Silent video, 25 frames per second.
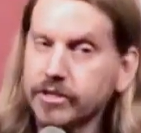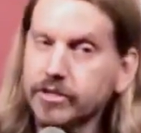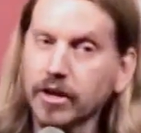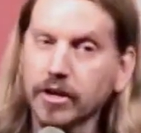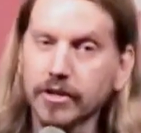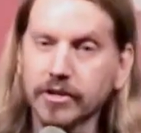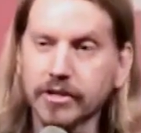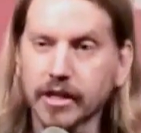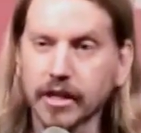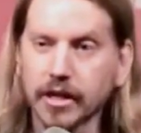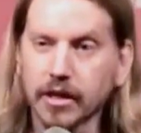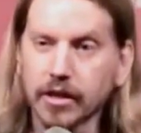
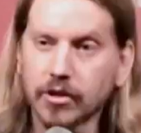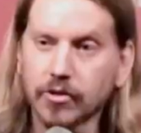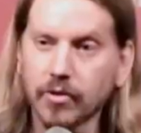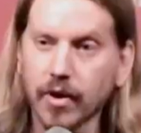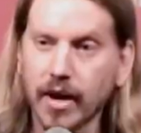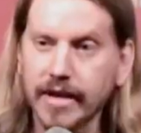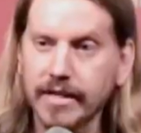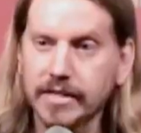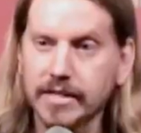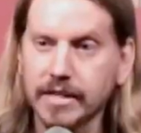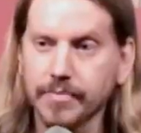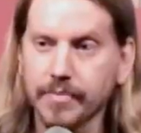starts getting
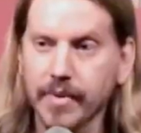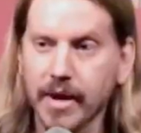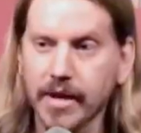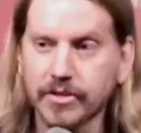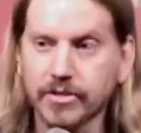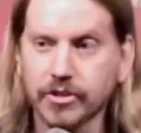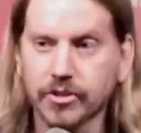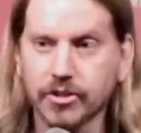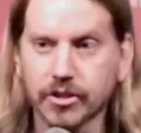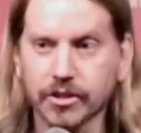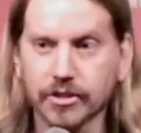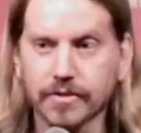crazy
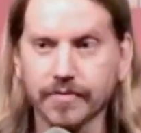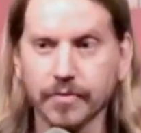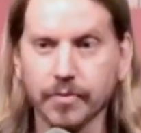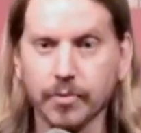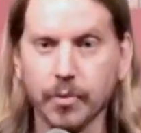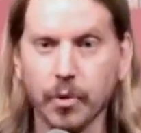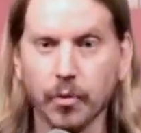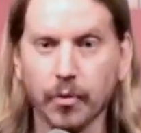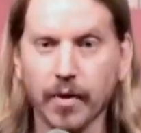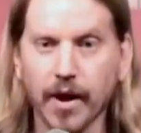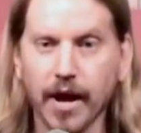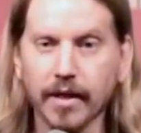messages
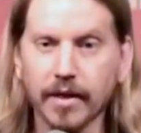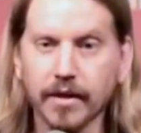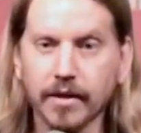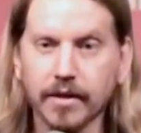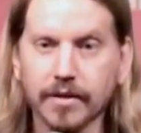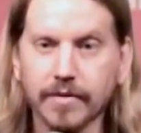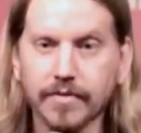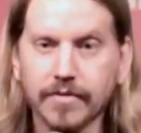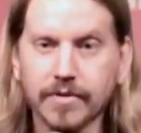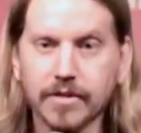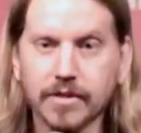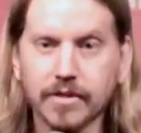from her
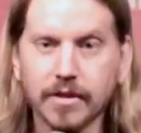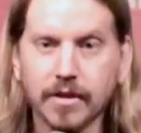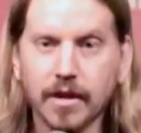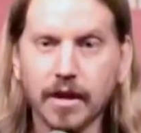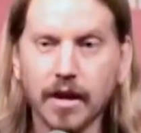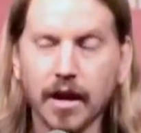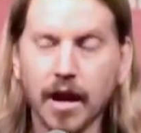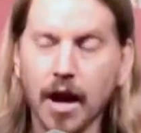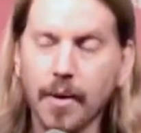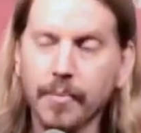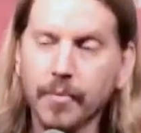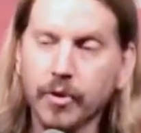relatives,
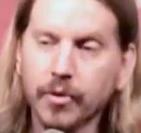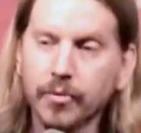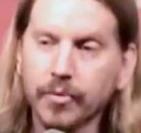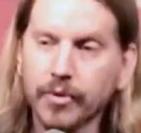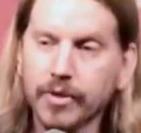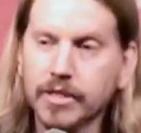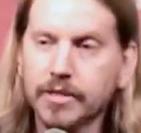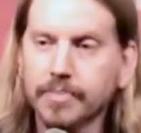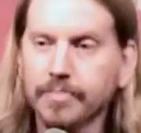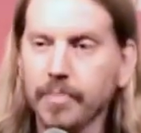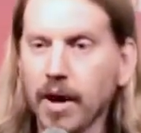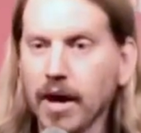I'm going to
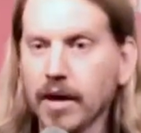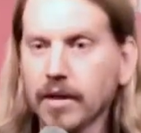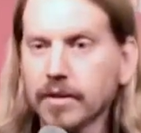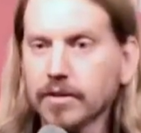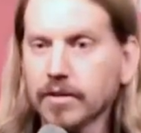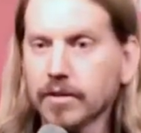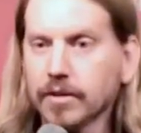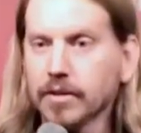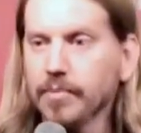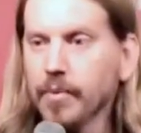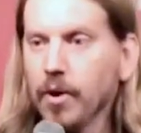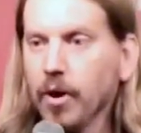
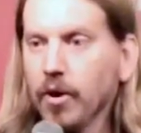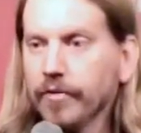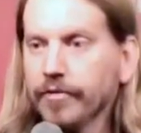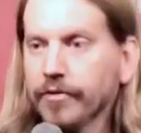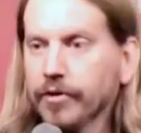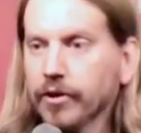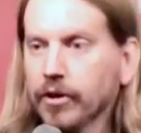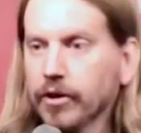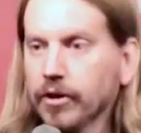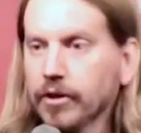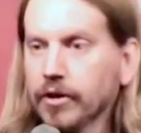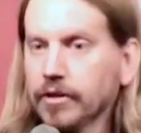respond to them all
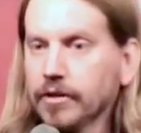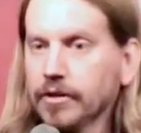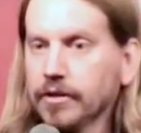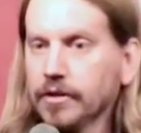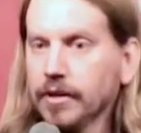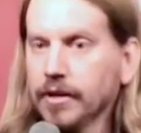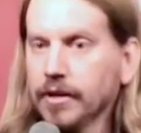for her